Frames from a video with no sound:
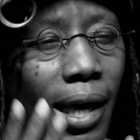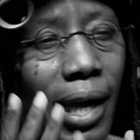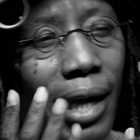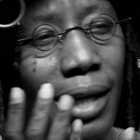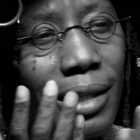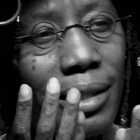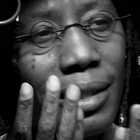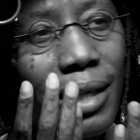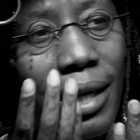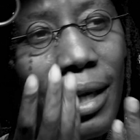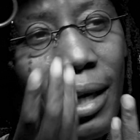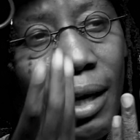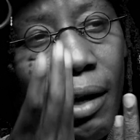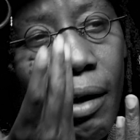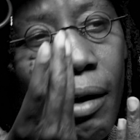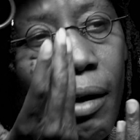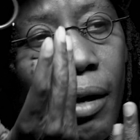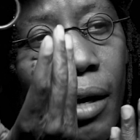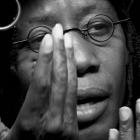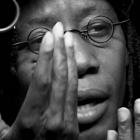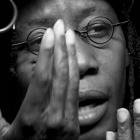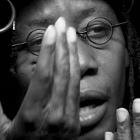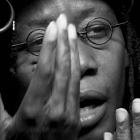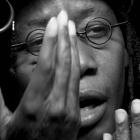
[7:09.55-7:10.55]
And it's like
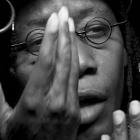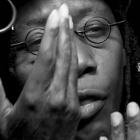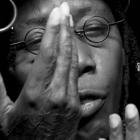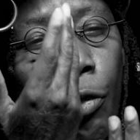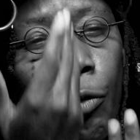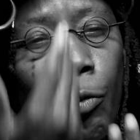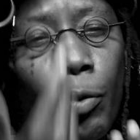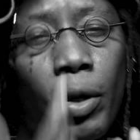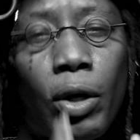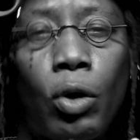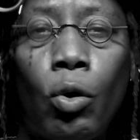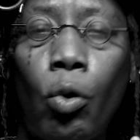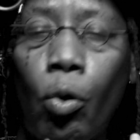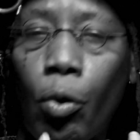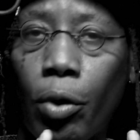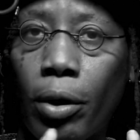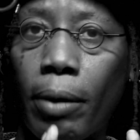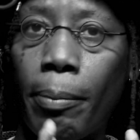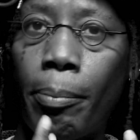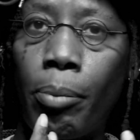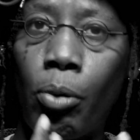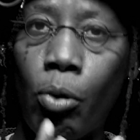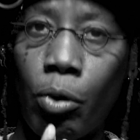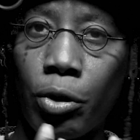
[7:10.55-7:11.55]
a
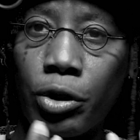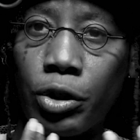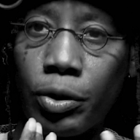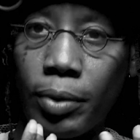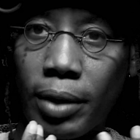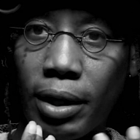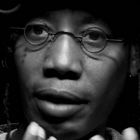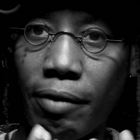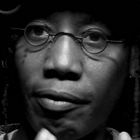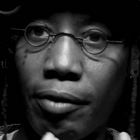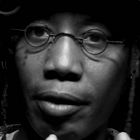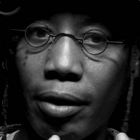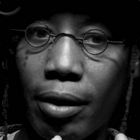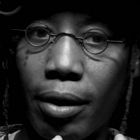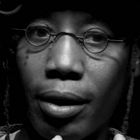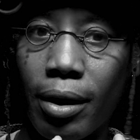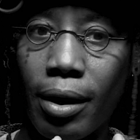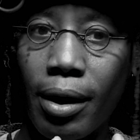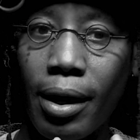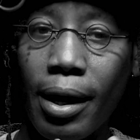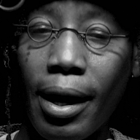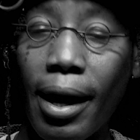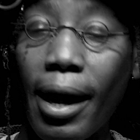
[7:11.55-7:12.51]
3/4 portrait of her.